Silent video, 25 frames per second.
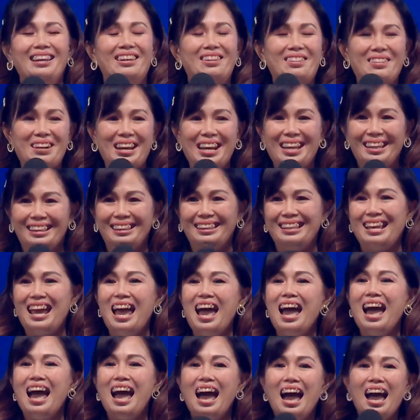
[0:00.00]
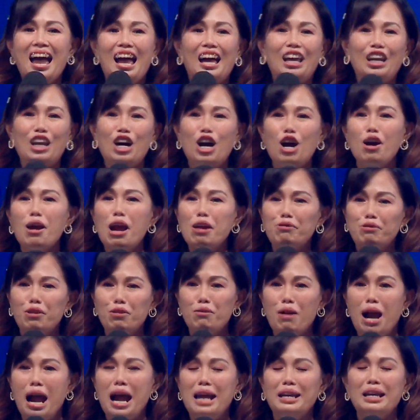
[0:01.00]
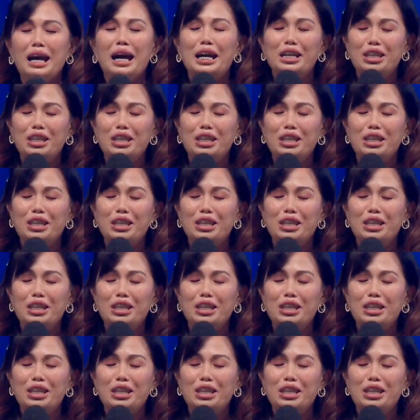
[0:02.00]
Great. Hello everyone.